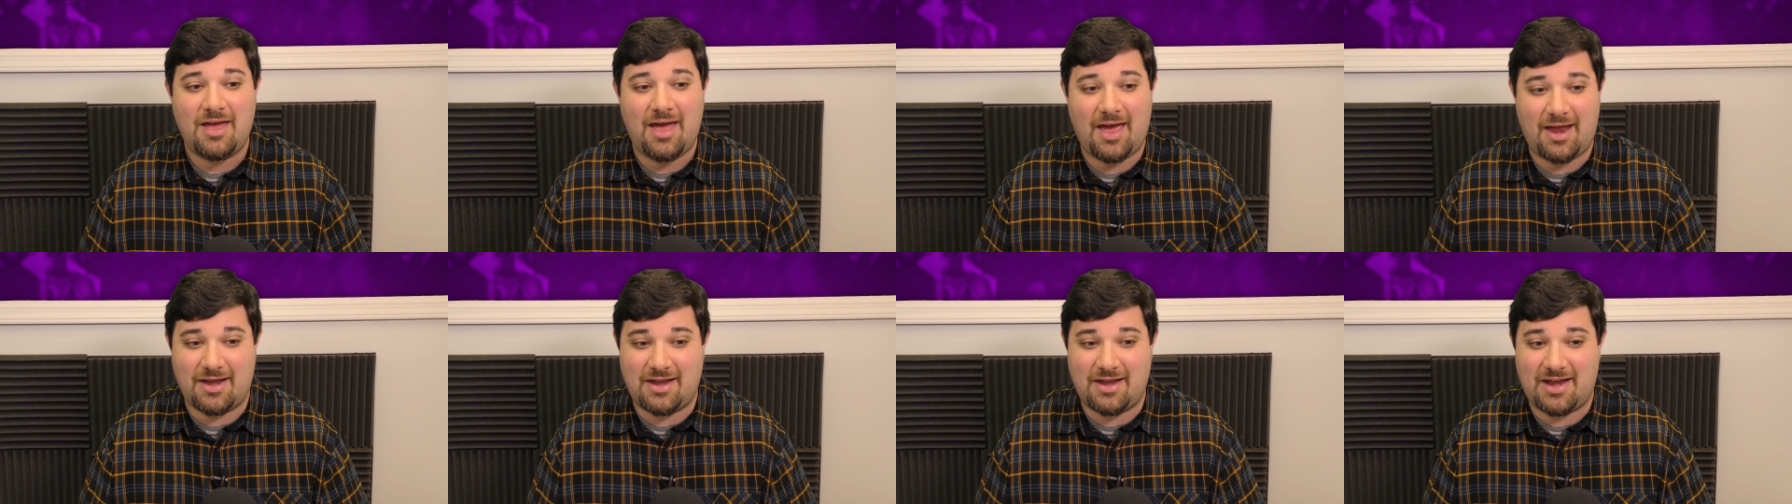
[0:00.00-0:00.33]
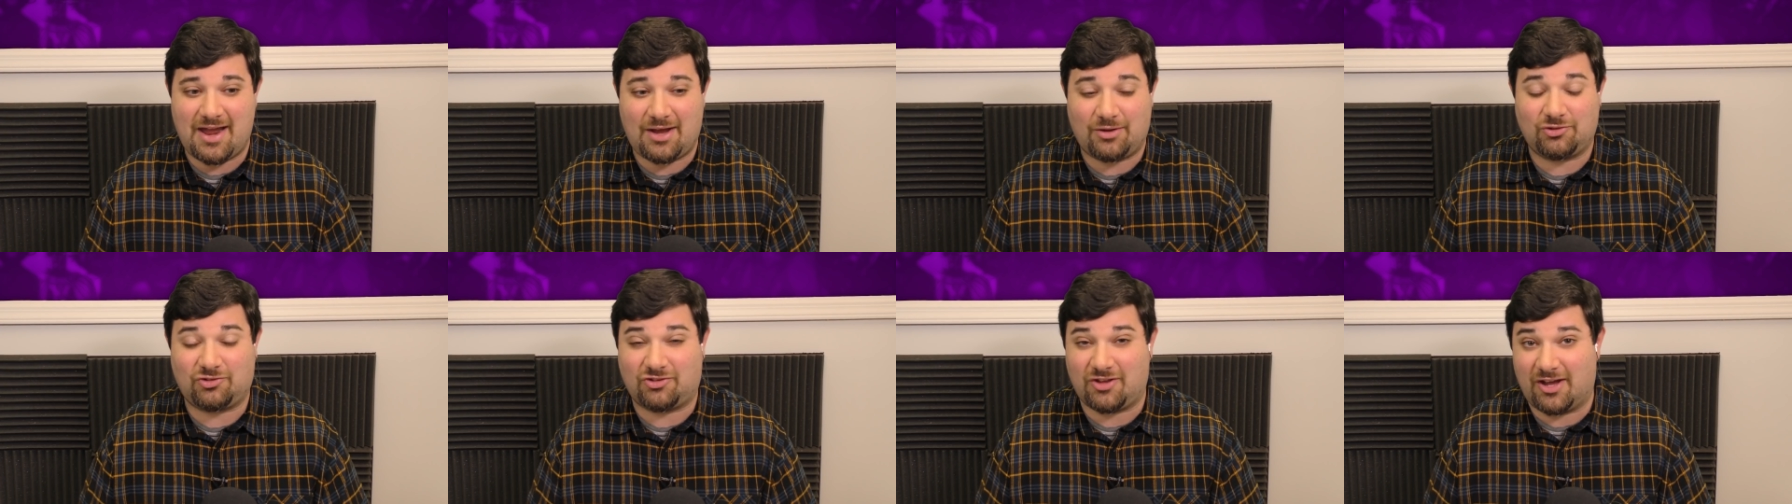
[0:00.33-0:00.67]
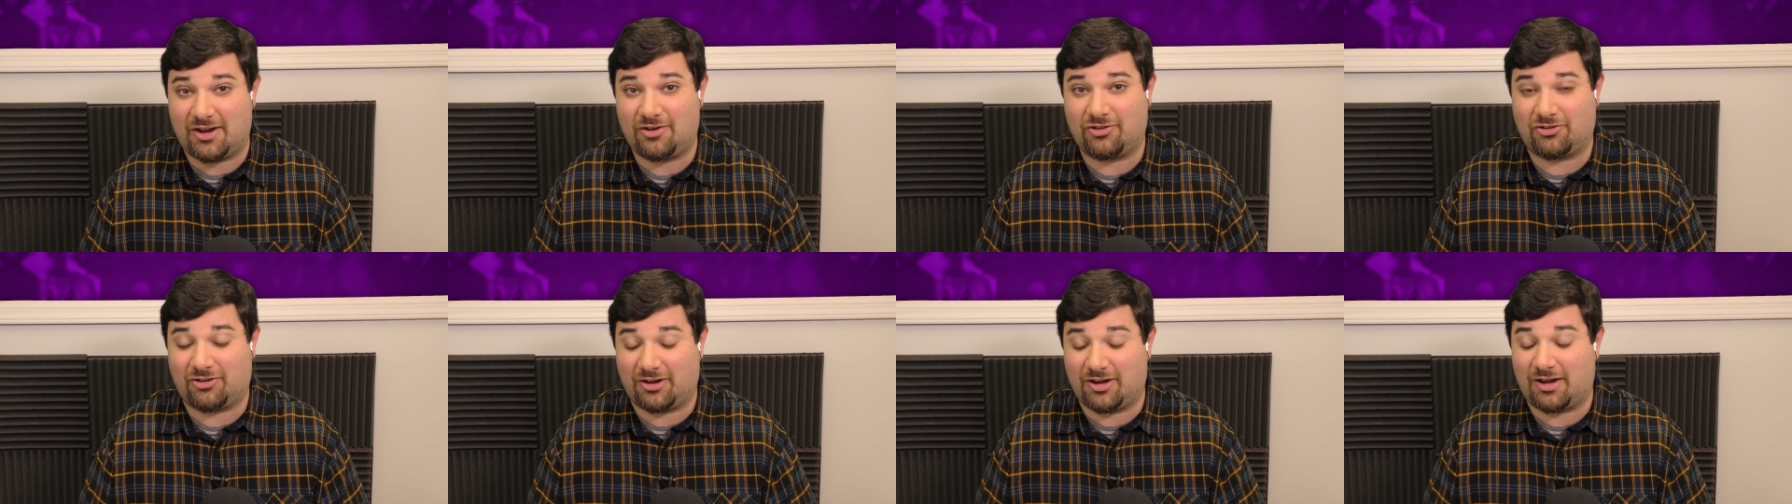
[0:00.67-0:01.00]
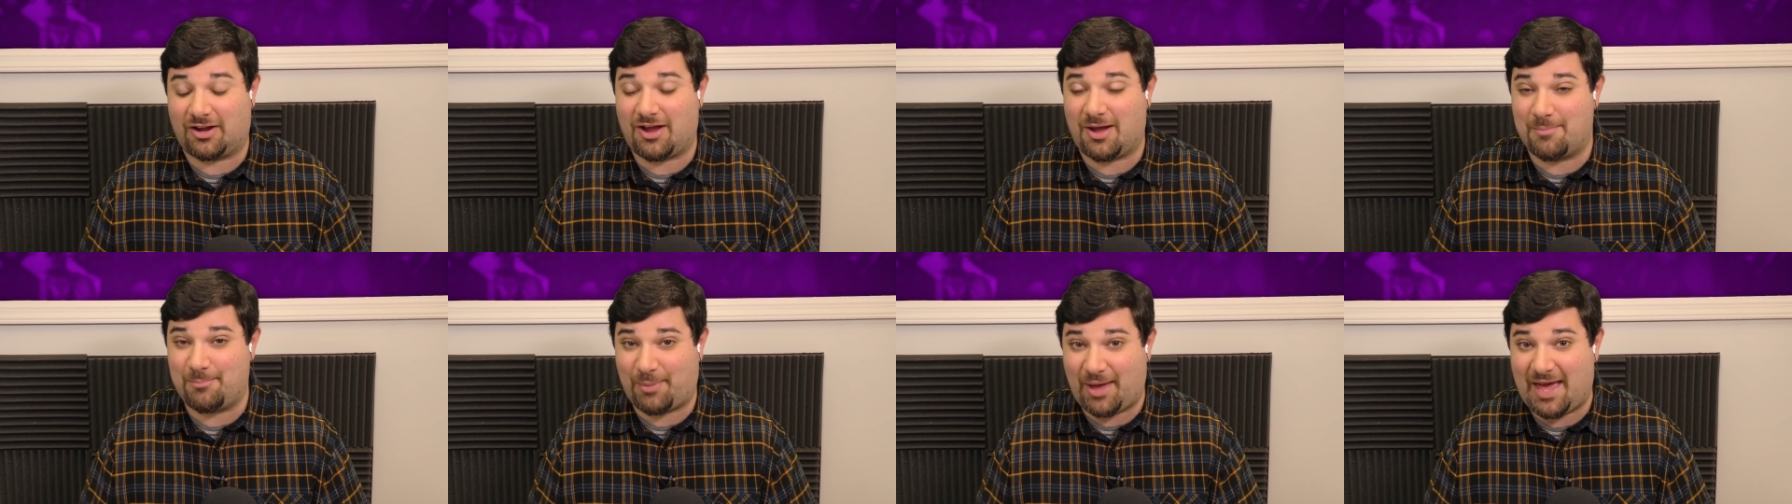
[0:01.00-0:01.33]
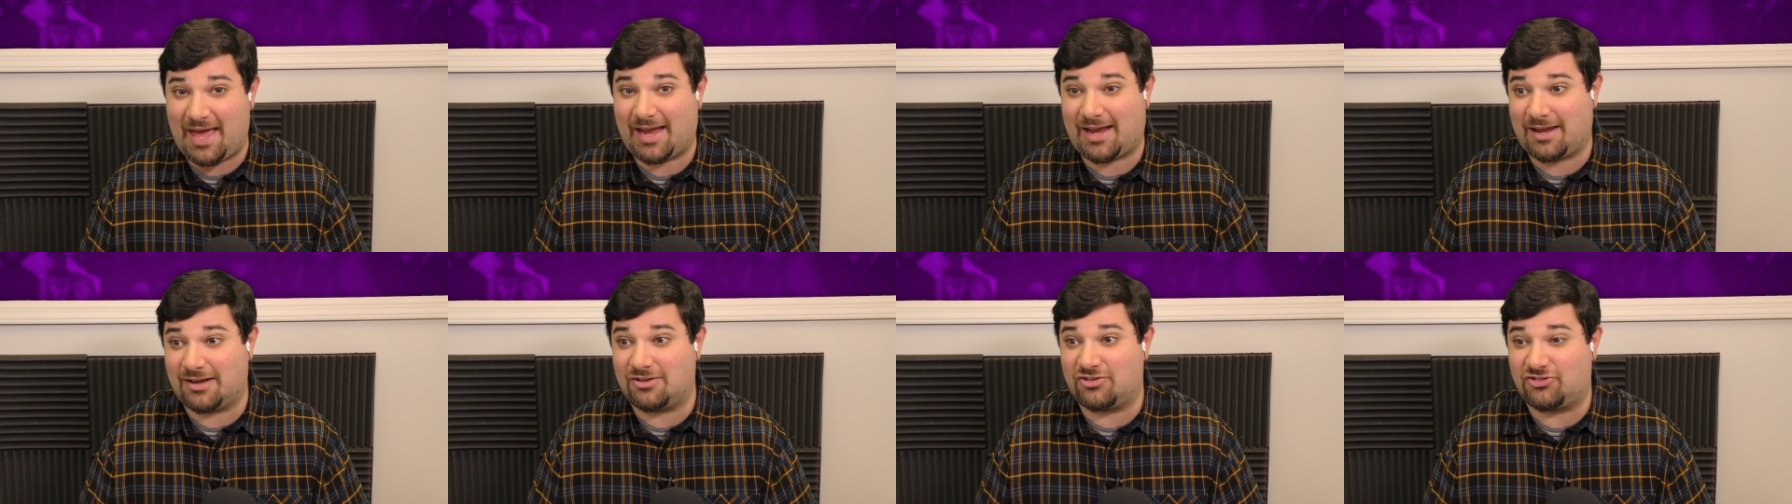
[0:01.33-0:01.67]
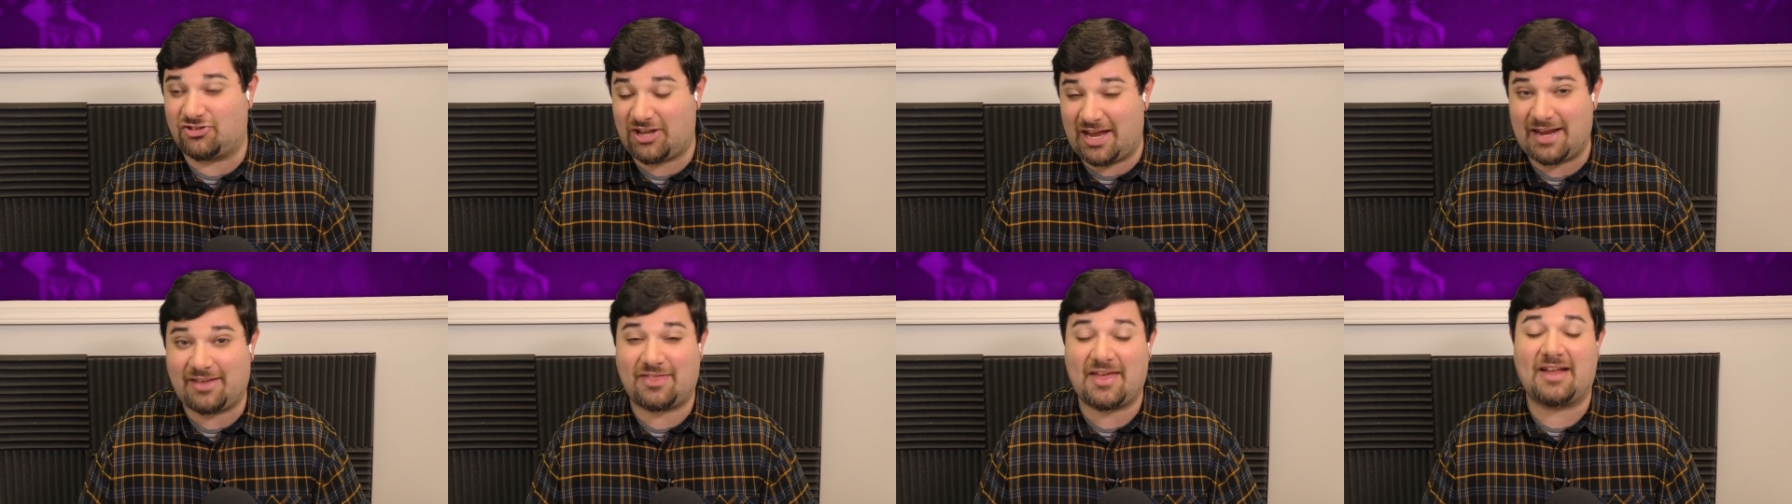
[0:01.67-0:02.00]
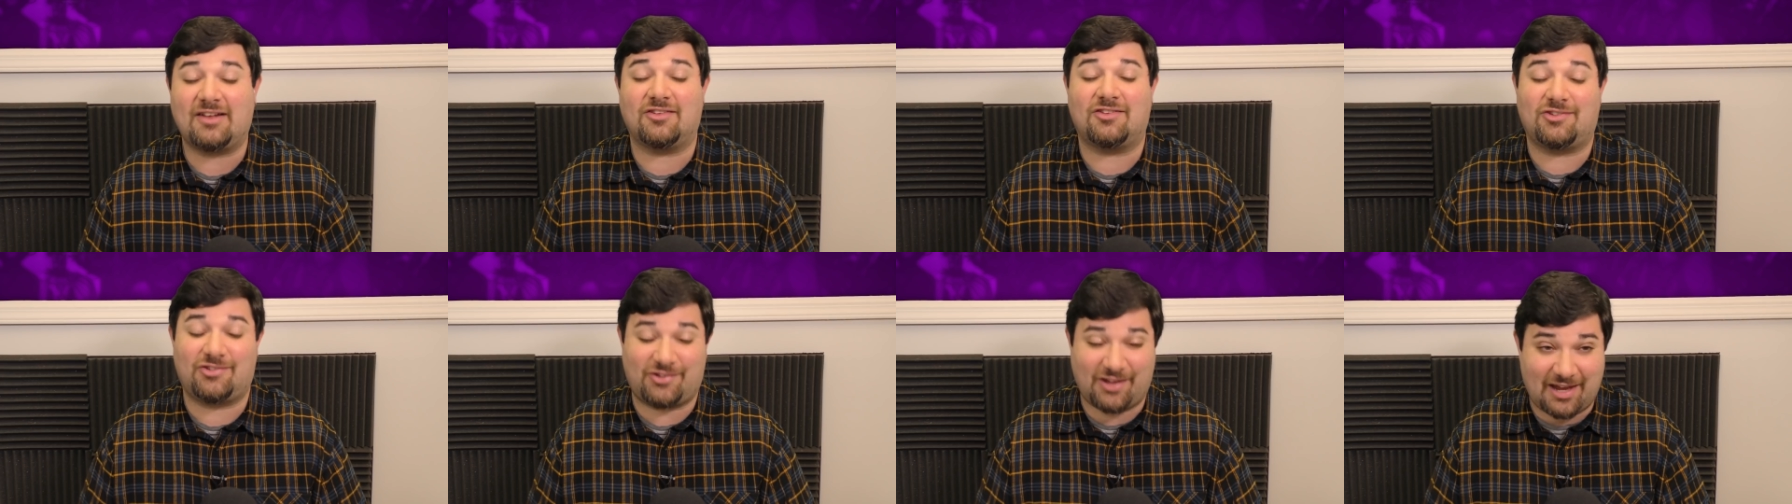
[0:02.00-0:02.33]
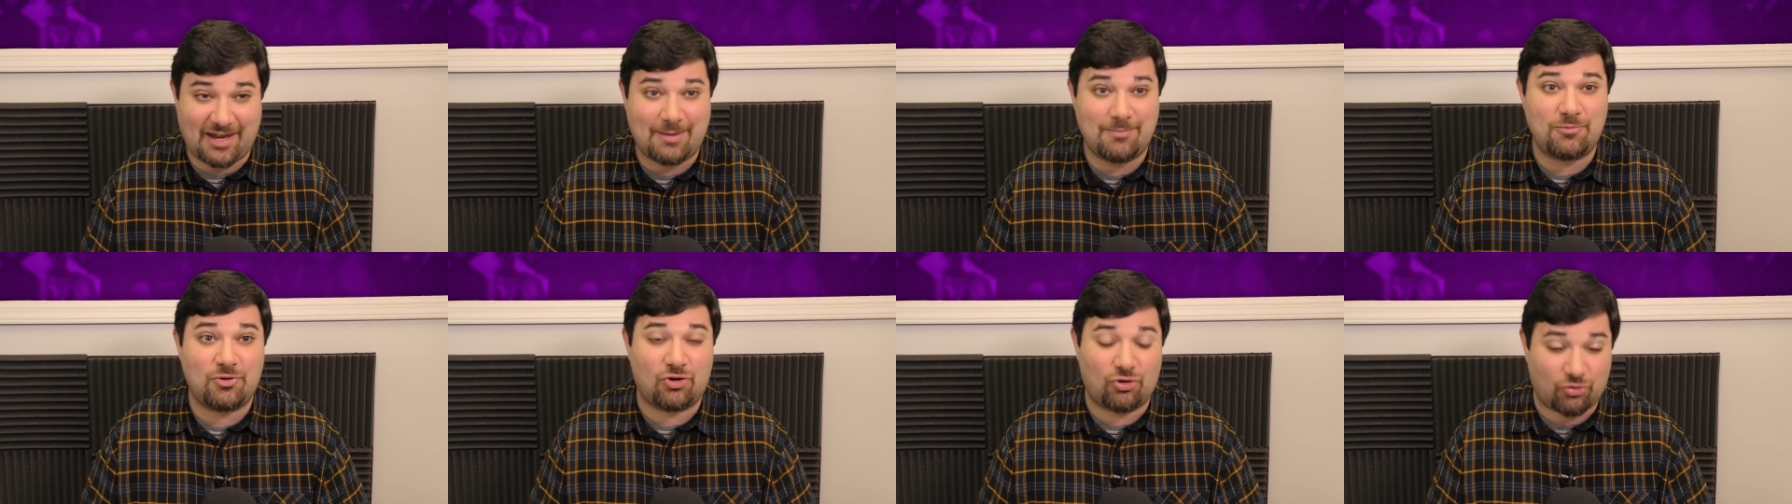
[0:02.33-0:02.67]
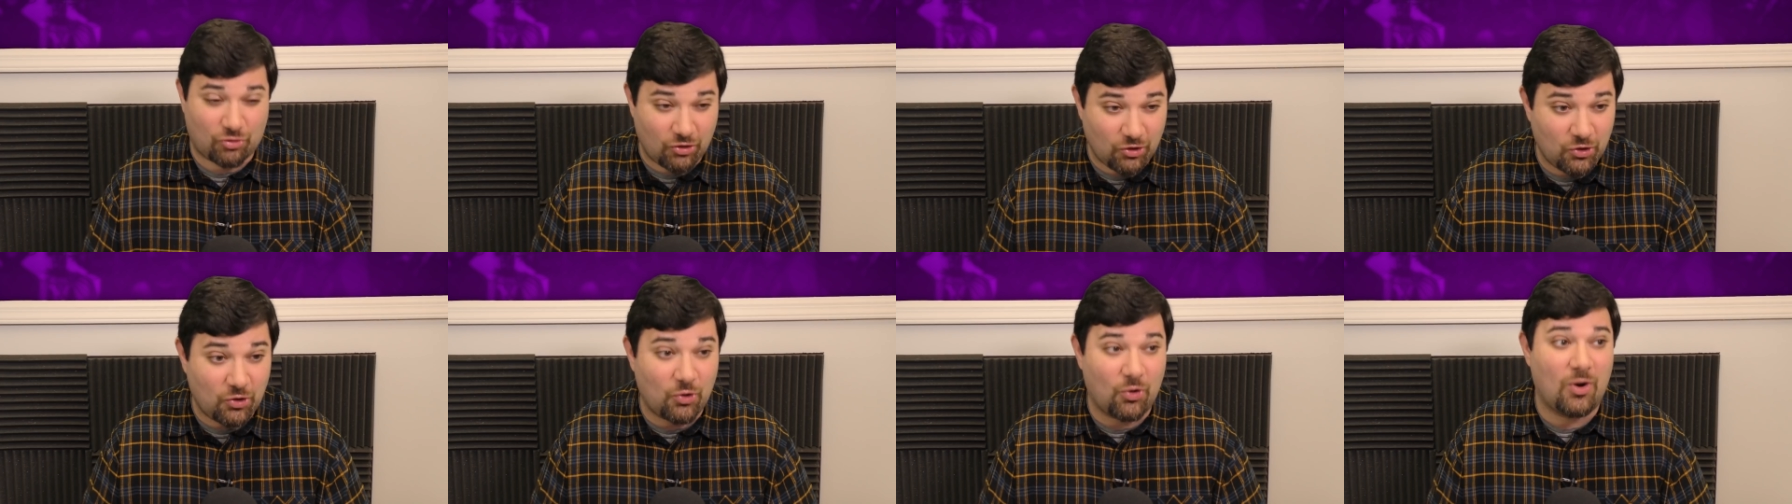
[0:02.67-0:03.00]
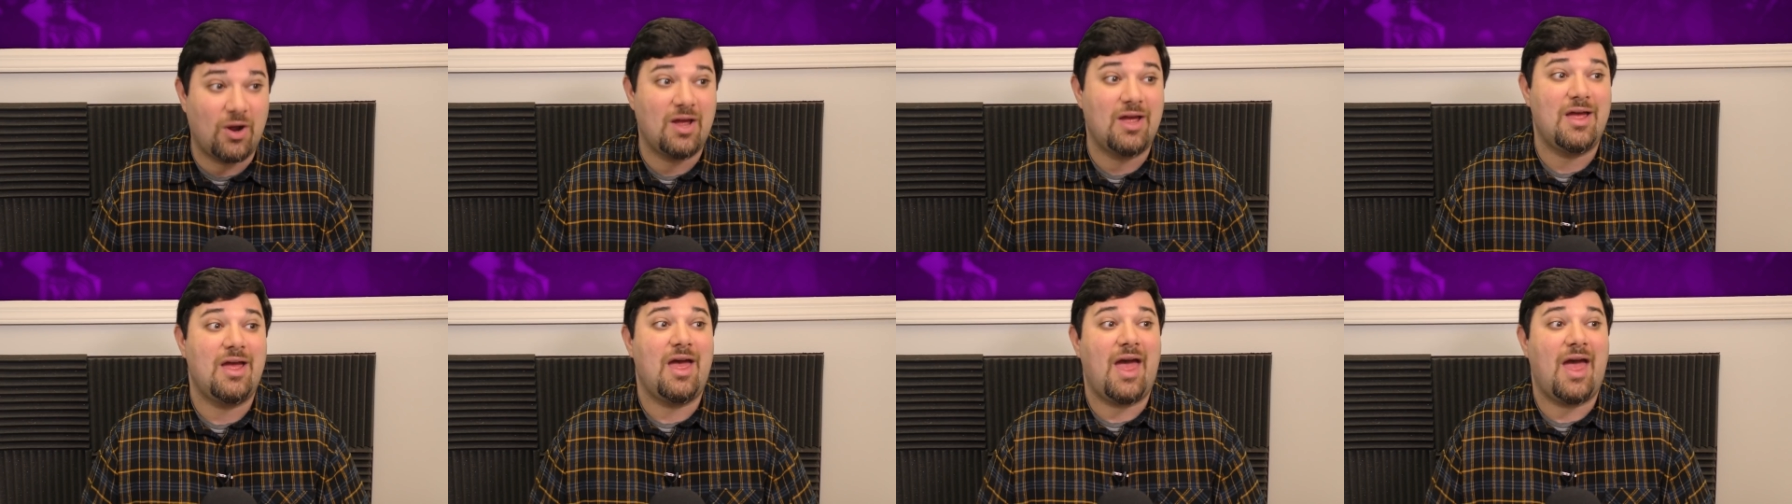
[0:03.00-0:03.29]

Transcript: and now Snyder's going to come back and take that same crew